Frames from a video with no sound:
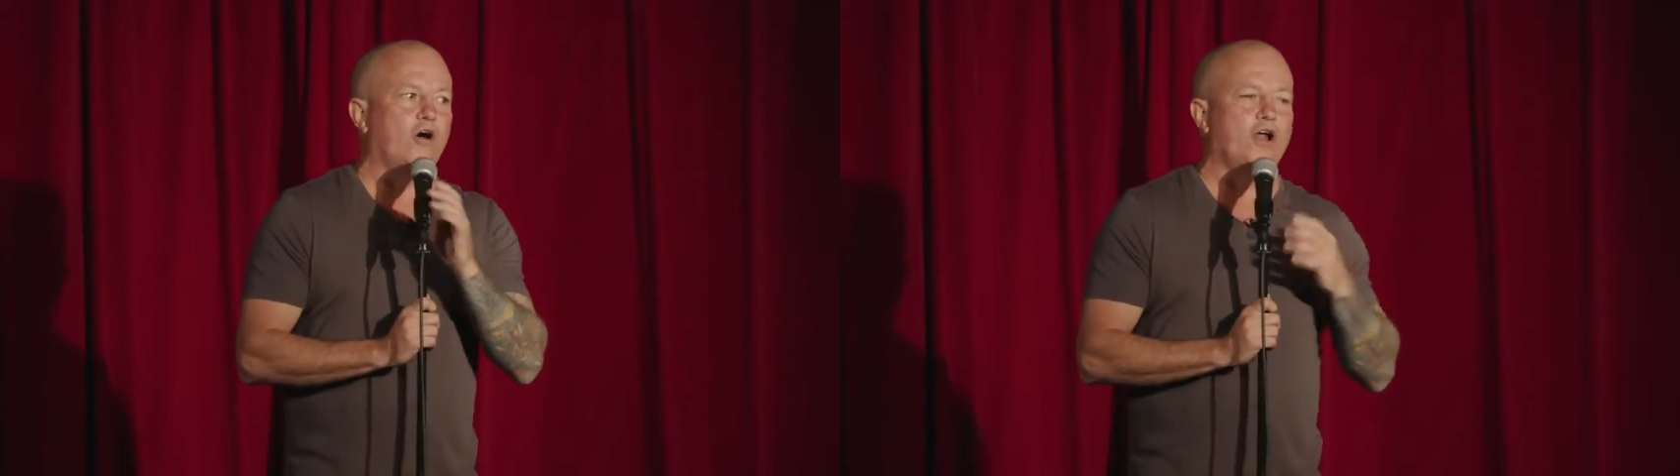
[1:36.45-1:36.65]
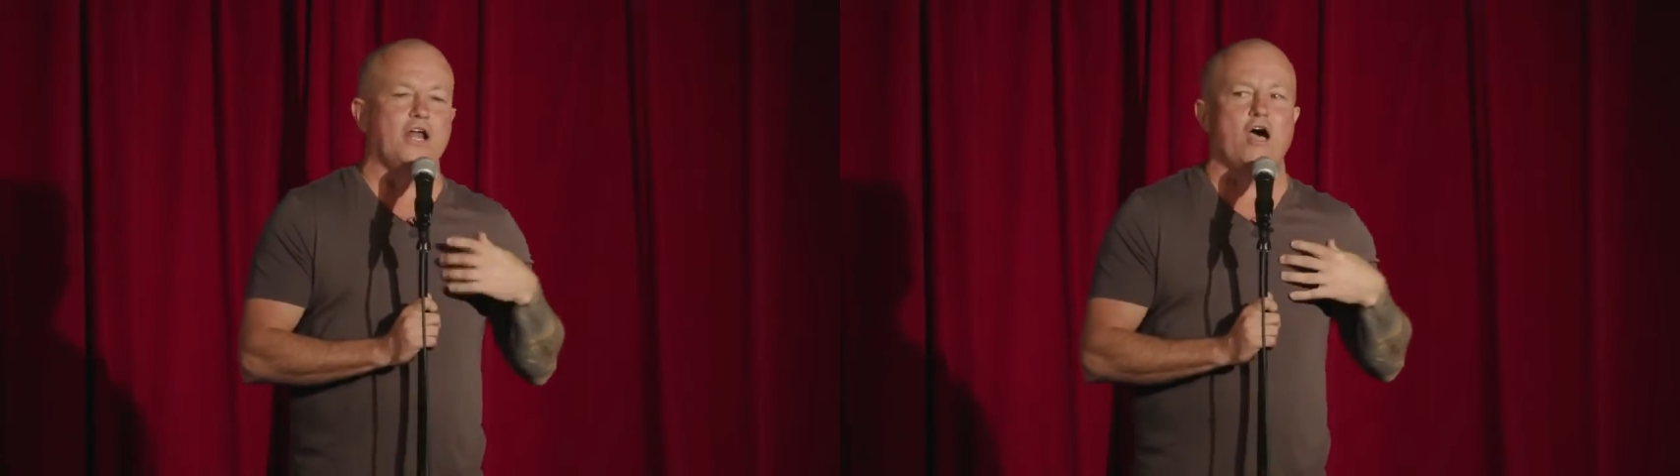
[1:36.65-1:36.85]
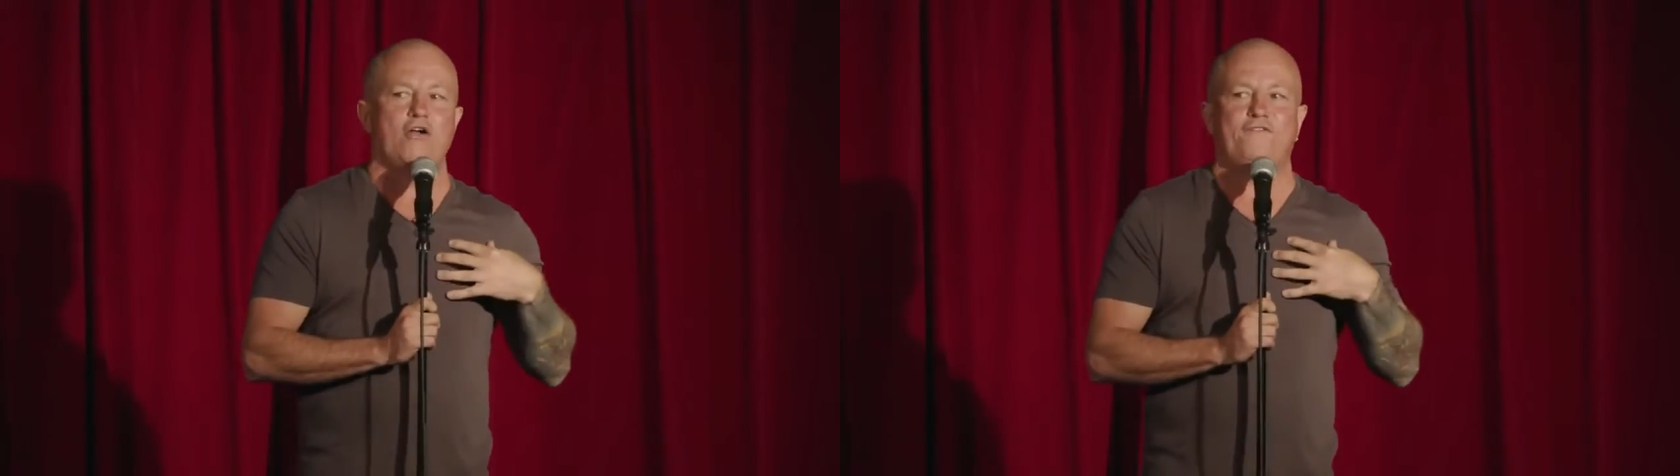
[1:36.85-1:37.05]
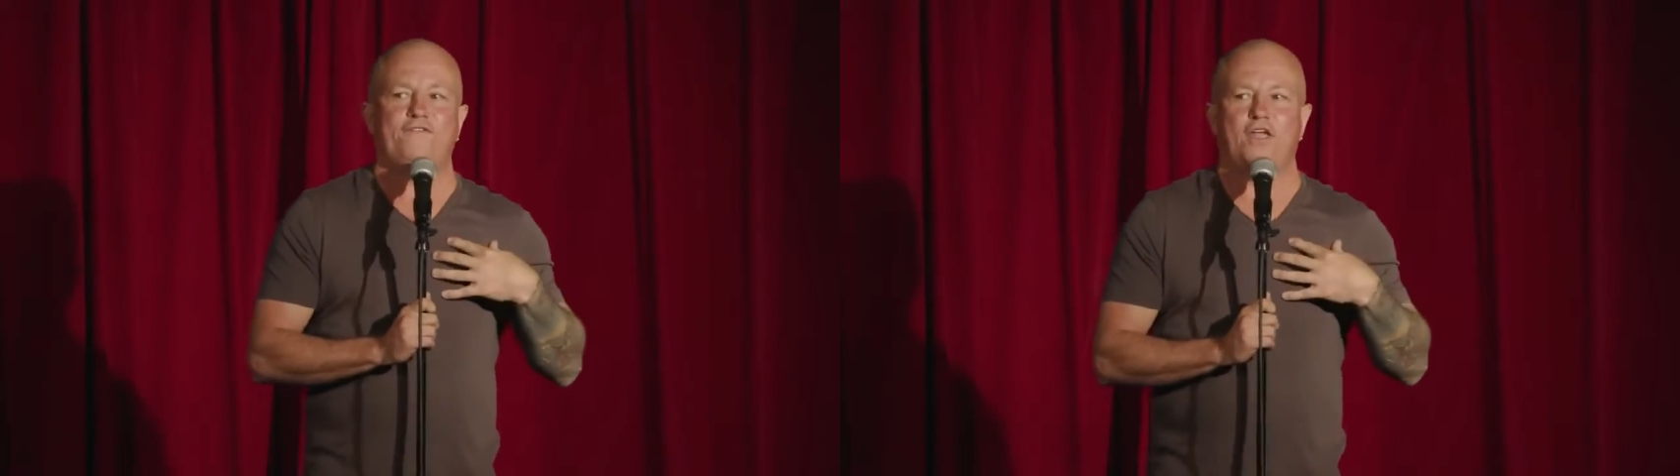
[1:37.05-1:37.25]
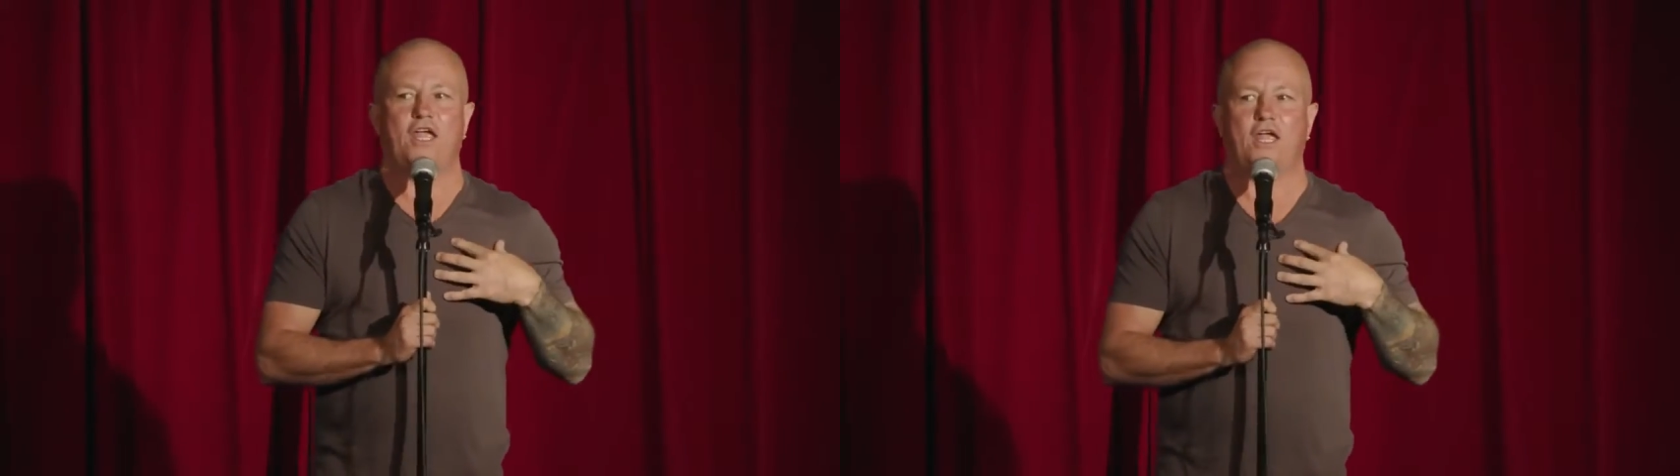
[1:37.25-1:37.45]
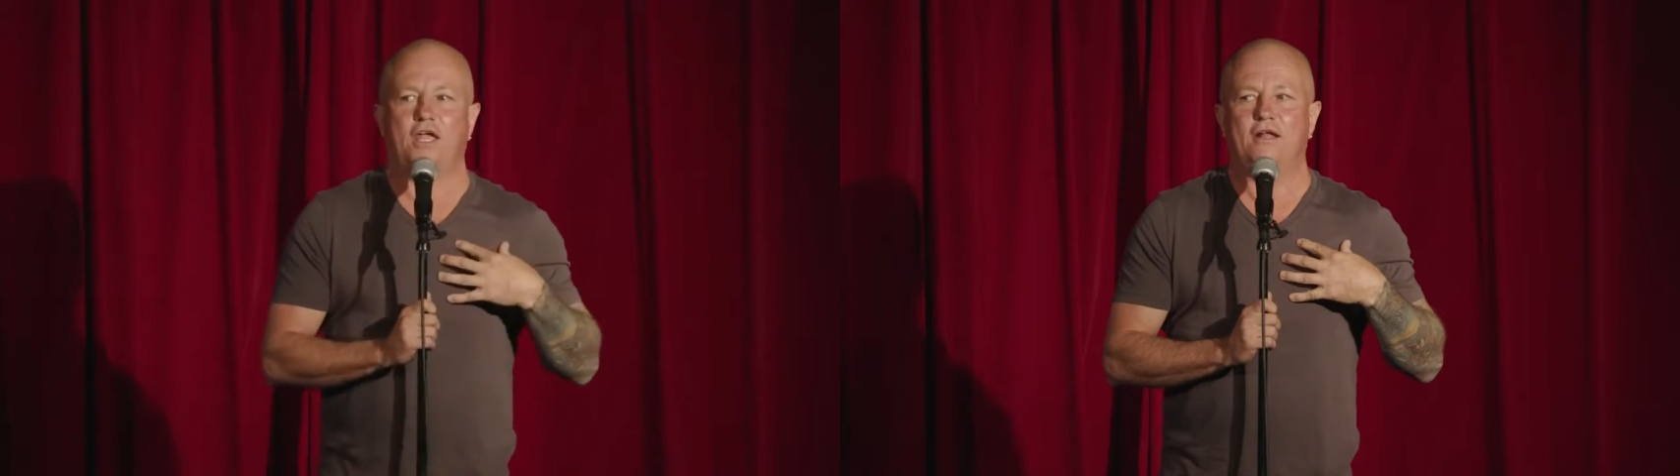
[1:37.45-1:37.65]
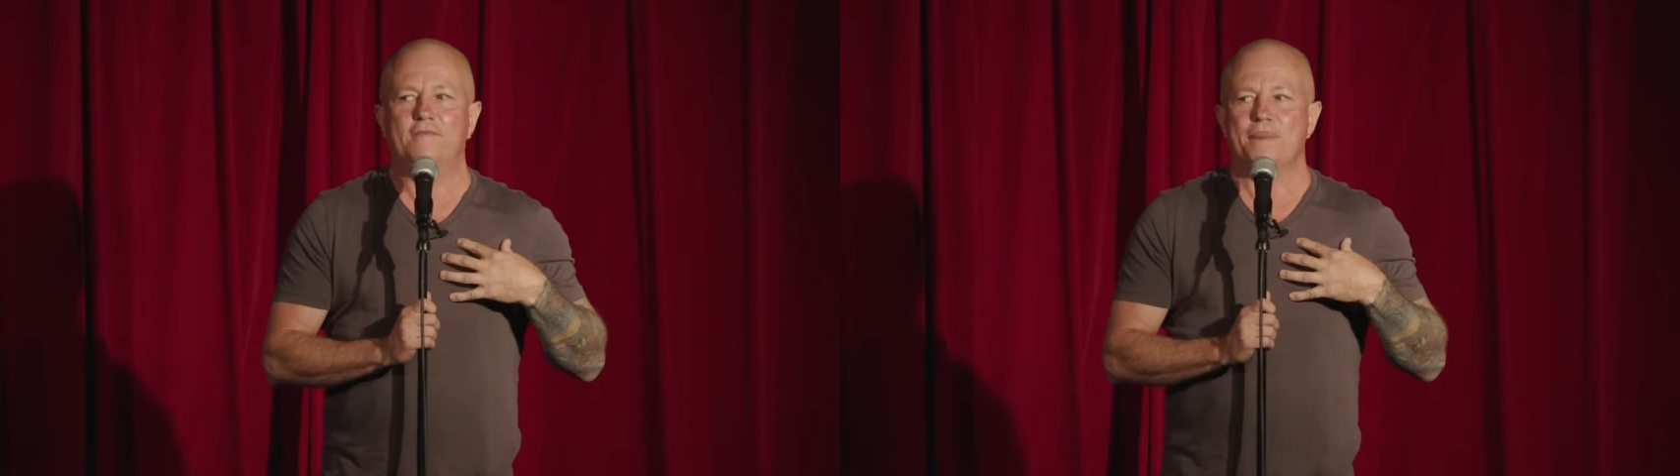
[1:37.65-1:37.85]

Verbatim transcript: I know fear.